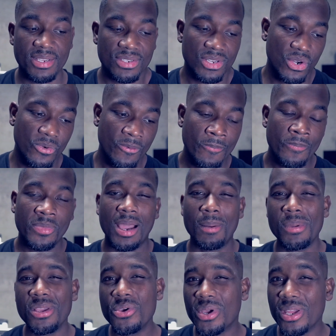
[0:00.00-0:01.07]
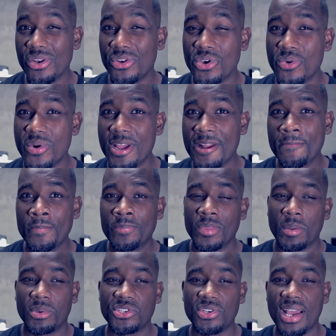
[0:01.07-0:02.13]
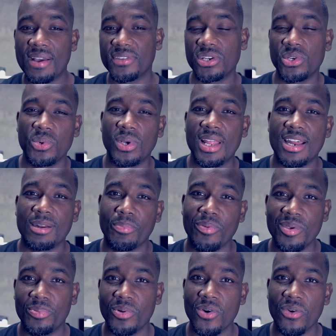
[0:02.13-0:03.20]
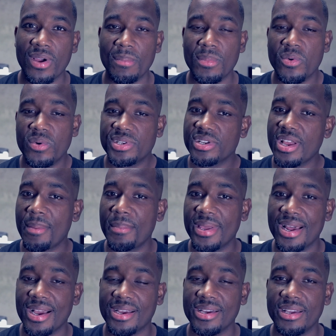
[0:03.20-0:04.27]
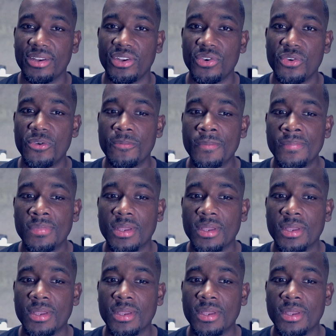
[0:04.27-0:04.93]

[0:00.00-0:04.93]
So, I mean, you can do it, but you have to do a lot of pre-programming, which I mean I could do,